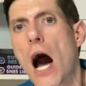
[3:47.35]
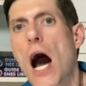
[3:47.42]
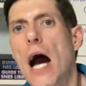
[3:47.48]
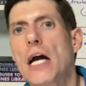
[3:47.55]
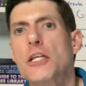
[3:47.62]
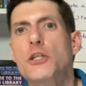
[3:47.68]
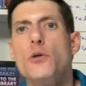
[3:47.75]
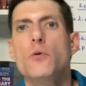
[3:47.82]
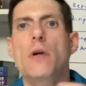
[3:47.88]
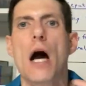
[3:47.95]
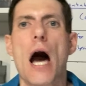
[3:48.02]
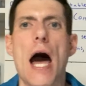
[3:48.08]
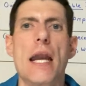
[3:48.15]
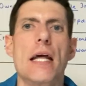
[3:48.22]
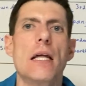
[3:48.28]
I do
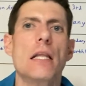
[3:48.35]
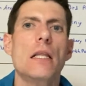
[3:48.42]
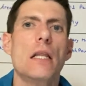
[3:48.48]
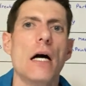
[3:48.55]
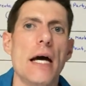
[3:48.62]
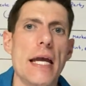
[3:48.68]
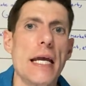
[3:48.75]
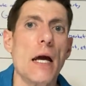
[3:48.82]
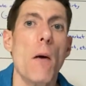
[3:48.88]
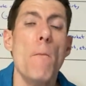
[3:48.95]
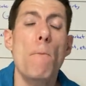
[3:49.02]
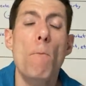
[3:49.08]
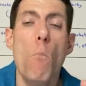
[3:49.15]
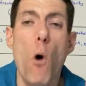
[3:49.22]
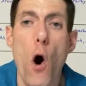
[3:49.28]
not like
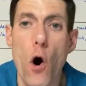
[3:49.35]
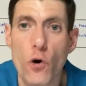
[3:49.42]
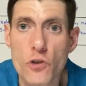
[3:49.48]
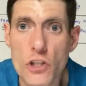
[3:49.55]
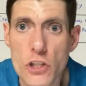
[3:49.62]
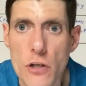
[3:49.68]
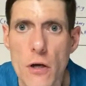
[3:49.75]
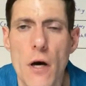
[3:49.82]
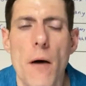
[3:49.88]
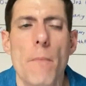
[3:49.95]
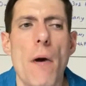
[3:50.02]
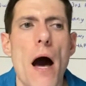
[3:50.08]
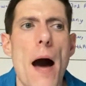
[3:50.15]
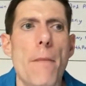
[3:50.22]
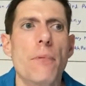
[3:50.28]
most
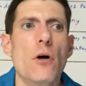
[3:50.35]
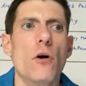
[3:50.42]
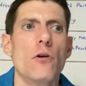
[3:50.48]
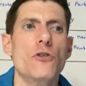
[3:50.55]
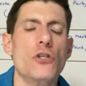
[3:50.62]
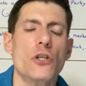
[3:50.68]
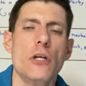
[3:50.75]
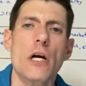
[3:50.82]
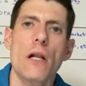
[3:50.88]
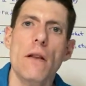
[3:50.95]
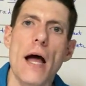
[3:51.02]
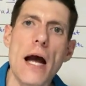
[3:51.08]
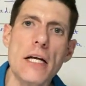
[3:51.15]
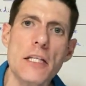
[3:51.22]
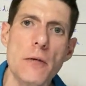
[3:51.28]
pop culture
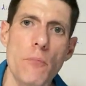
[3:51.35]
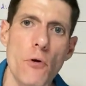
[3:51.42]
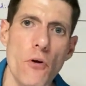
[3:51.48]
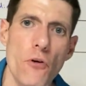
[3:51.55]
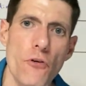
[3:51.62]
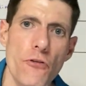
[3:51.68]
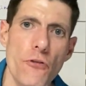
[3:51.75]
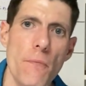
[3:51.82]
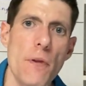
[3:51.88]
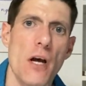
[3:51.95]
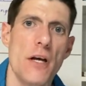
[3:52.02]
collectibles